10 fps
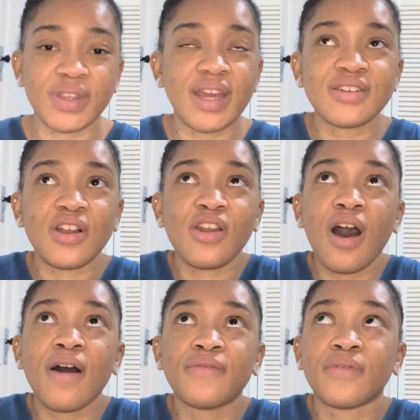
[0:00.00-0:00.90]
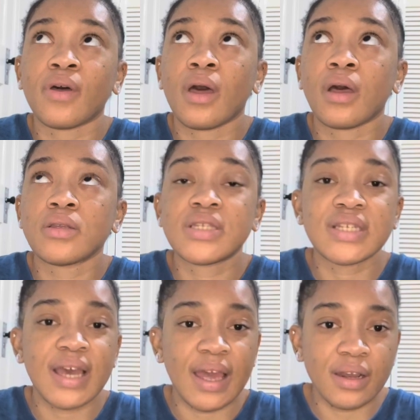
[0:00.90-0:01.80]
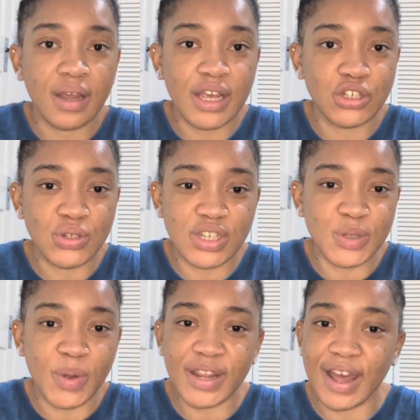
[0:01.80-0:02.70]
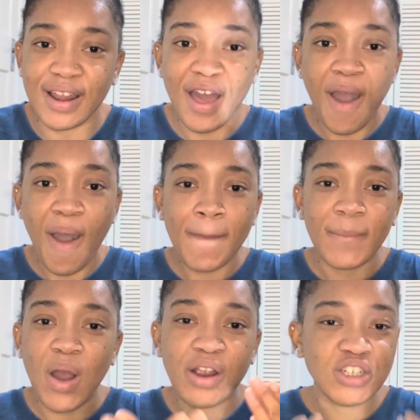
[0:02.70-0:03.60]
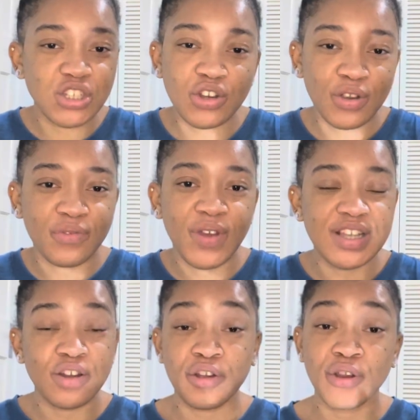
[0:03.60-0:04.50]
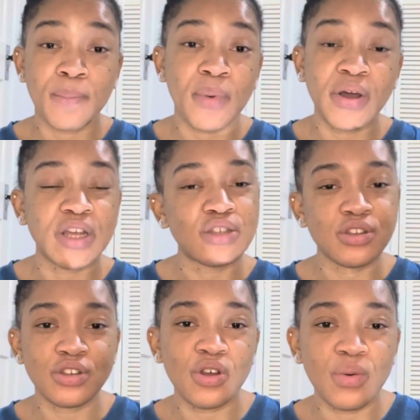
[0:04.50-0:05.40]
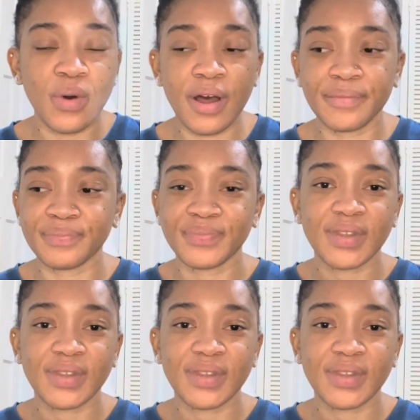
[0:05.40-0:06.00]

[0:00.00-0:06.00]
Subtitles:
There's a lot of skin issues as well that aren't just on your face or on your body. So you know what?